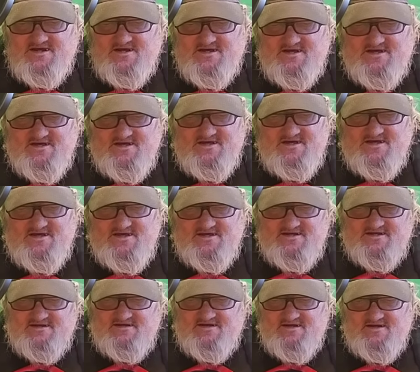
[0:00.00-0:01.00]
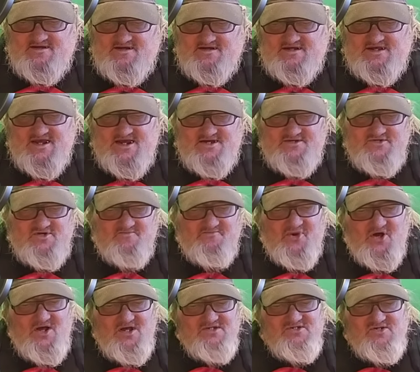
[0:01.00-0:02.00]
Uh, can you
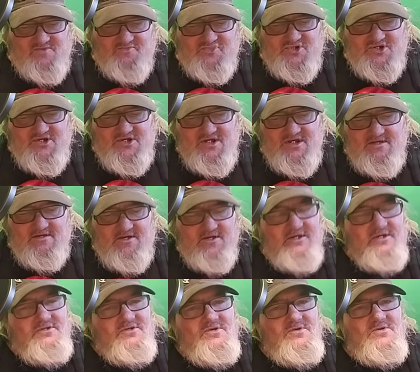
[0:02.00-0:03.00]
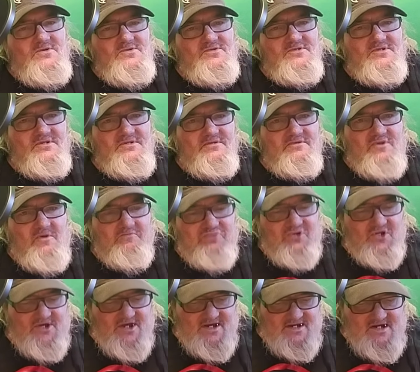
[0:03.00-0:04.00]
possibly use the
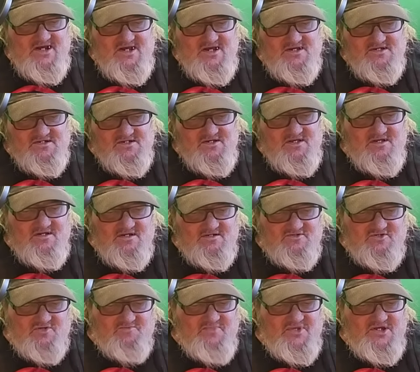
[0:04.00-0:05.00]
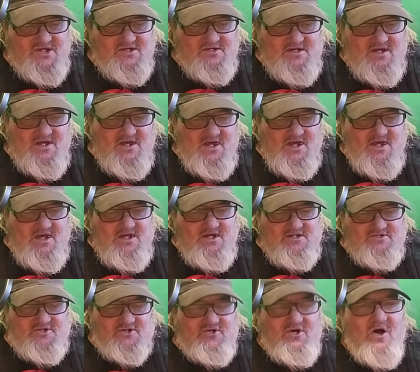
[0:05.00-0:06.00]
plane as a, to be
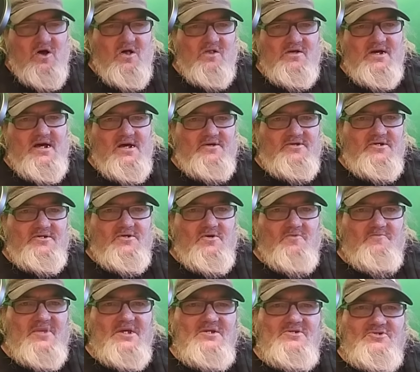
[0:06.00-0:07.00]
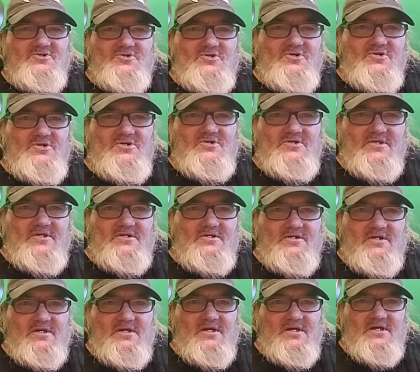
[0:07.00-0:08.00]
to call out? You know, make sure
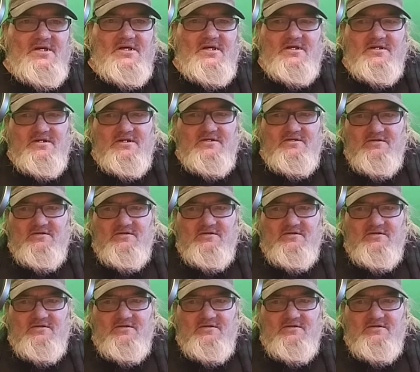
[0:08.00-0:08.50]
uh,